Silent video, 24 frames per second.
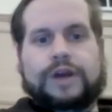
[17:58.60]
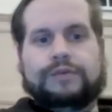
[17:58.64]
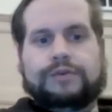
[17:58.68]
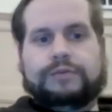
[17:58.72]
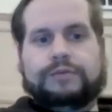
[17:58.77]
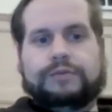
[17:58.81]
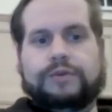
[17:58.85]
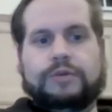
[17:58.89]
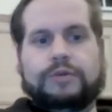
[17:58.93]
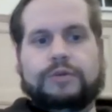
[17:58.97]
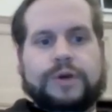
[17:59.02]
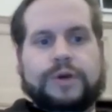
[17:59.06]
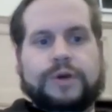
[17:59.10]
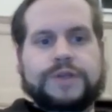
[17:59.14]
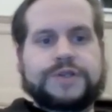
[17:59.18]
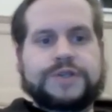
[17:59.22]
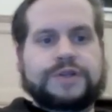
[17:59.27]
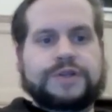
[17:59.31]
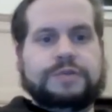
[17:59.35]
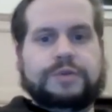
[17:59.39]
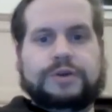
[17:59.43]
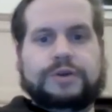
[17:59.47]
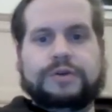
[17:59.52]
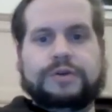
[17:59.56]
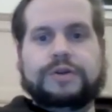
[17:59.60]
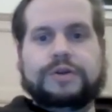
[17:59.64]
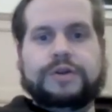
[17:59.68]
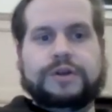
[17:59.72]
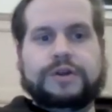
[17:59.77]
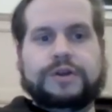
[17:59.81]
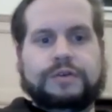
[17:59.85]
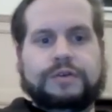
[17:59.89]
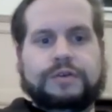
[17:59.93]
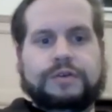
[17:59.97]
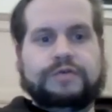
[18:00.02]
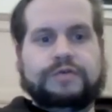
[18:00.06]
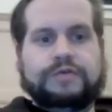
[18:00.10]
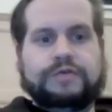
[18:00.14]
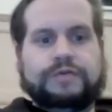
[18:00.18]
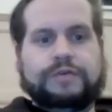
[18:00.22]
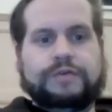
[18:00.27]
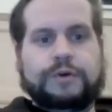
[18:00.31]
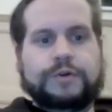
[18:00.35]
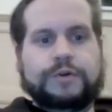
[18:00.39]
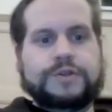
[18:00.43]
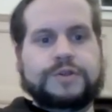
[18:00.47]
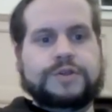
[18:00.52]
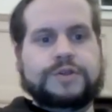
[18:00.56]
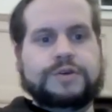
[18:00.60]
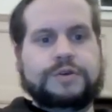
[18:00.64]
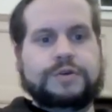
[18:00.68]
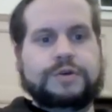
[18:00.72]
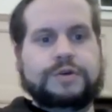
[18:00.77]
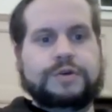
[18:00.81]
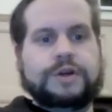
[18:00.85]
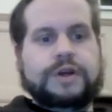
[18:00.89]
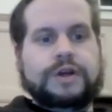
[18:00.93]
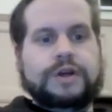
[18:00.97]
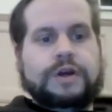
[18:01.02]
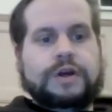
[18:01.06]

a robust community of folks who